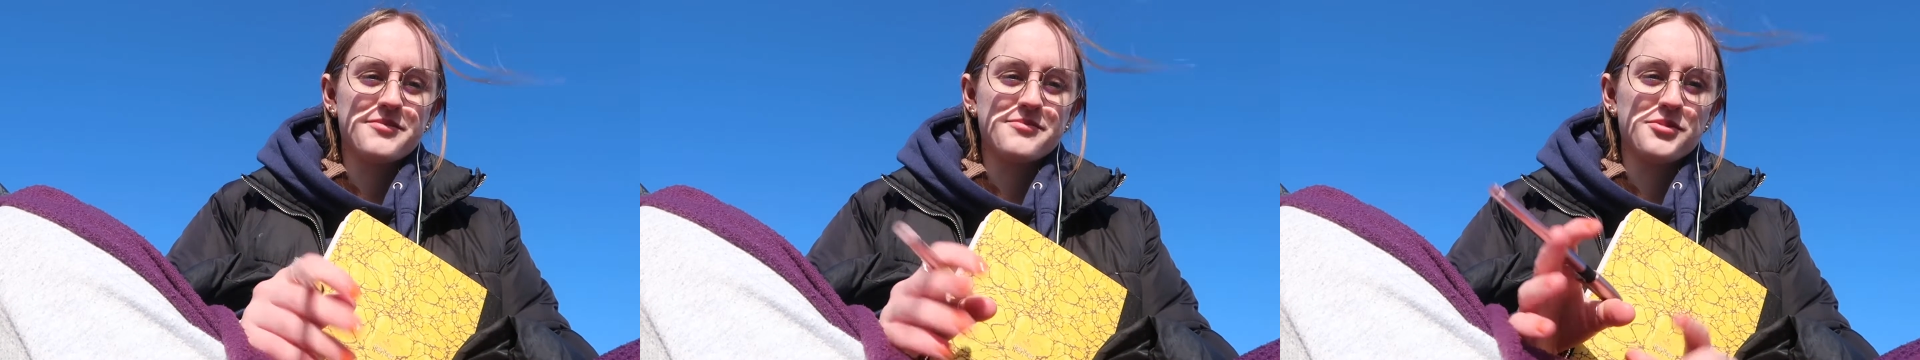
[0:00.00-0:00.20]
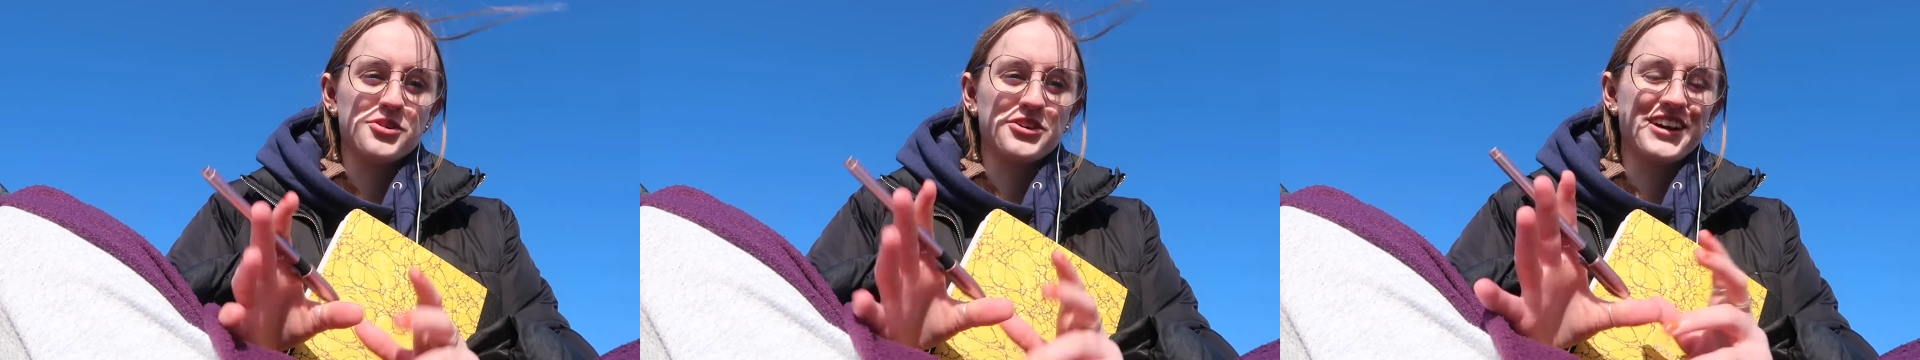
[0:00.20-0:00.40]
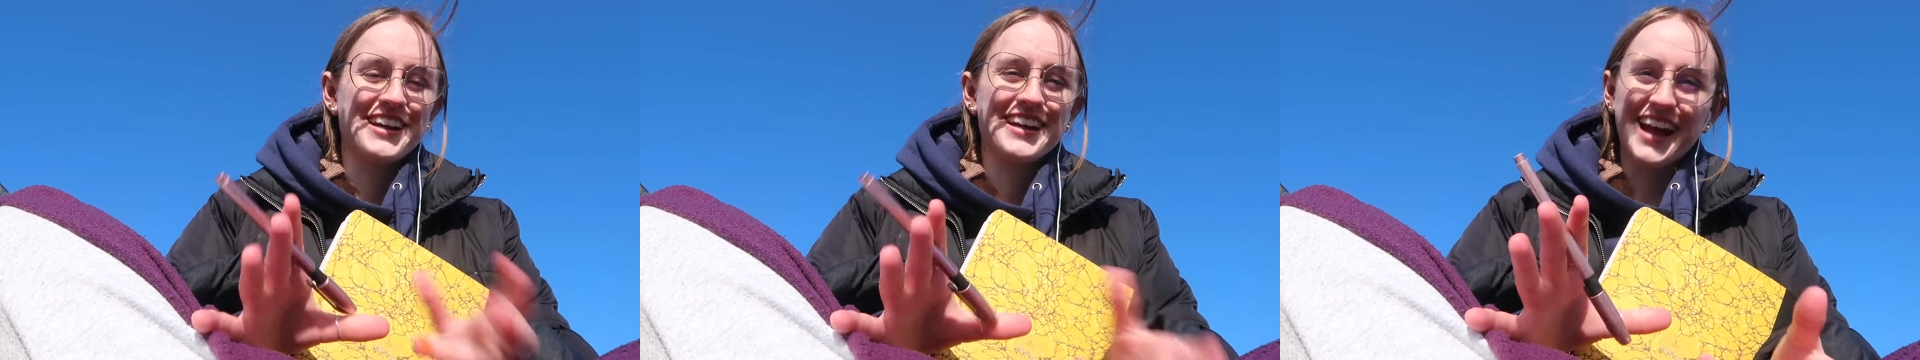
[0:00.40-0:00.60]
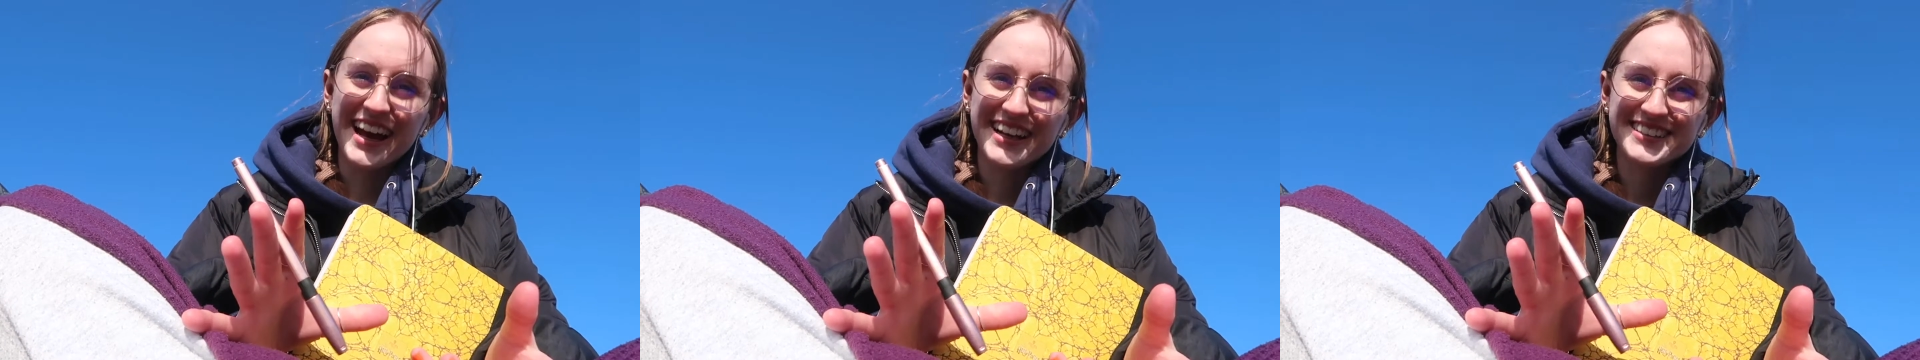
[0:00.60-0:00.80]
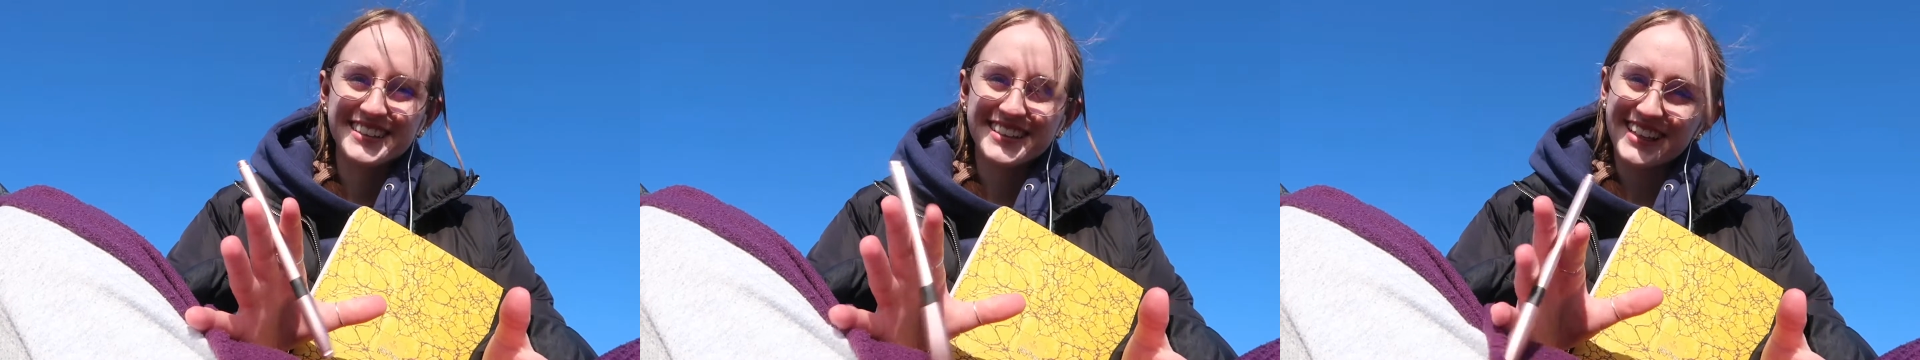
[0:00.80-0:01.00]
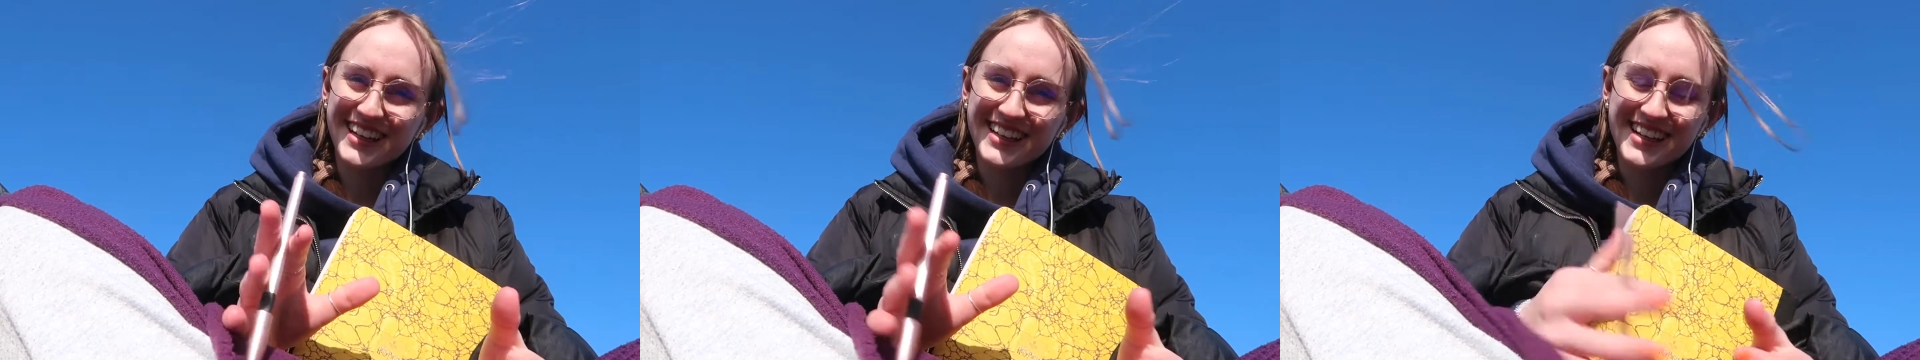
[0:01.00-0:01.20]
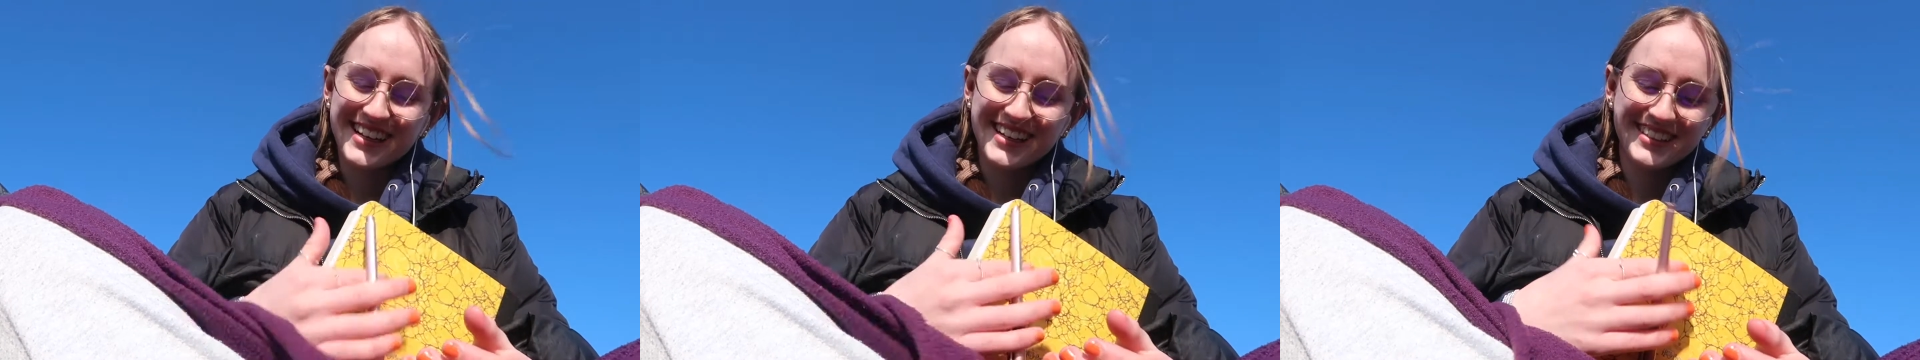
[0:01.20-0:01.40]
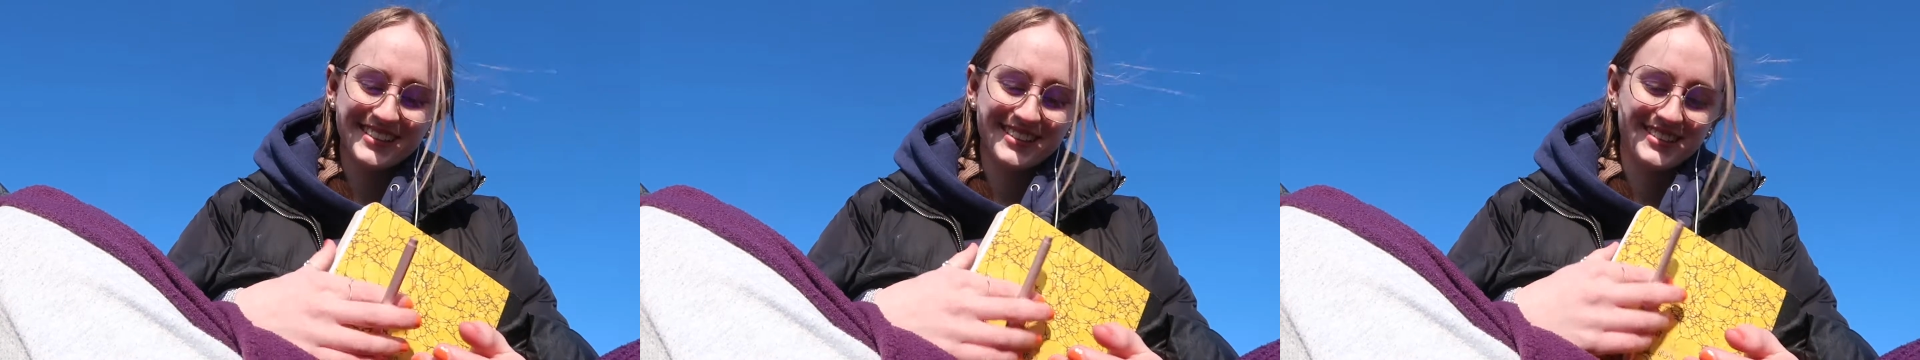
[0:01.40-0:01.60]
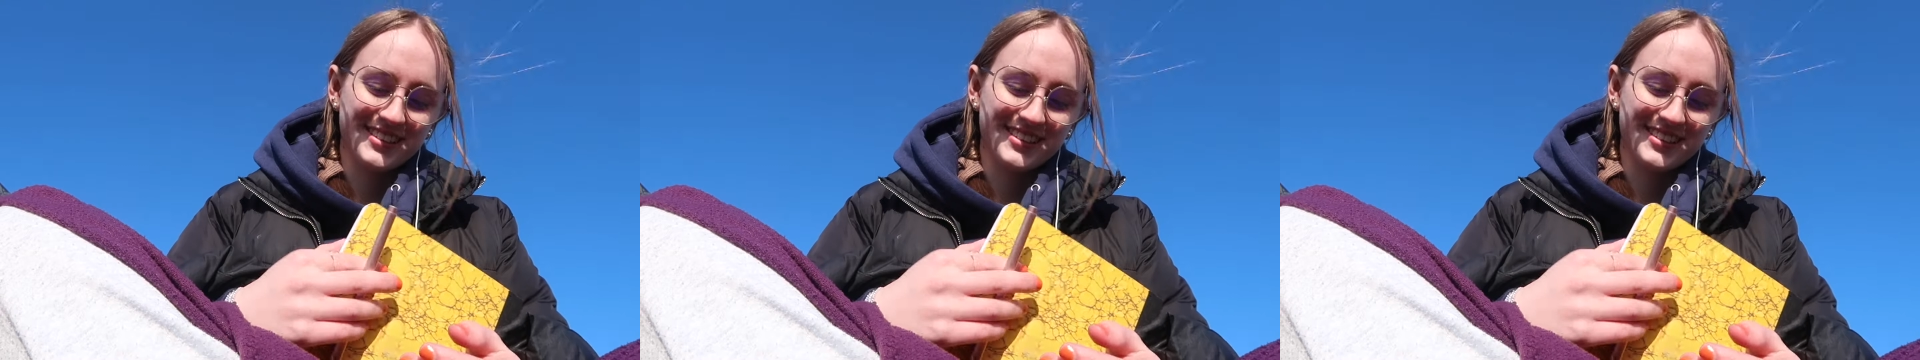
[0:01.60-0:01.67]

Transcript: more connected, I guess.